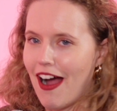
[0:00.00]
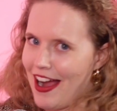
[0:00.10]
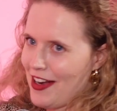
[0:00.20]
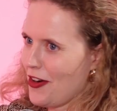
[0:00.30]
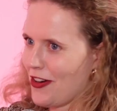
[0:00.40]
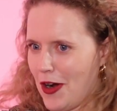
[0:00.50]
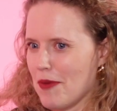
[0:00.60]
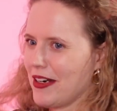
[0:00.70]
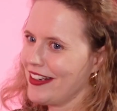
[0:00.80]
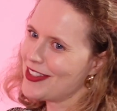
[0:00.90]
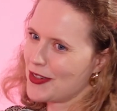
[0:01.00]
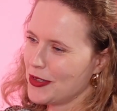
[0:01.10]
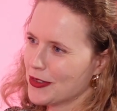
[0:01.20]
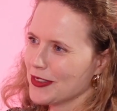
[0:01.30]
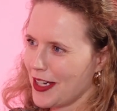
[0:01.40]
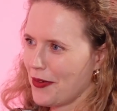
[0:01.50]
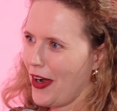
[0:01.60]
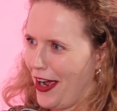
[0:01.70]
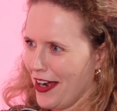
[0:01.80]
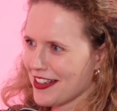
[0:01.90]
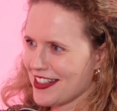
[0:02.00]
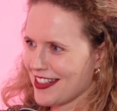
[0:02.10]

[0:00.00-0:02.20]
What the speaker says: I don't know, but it's cool. It works.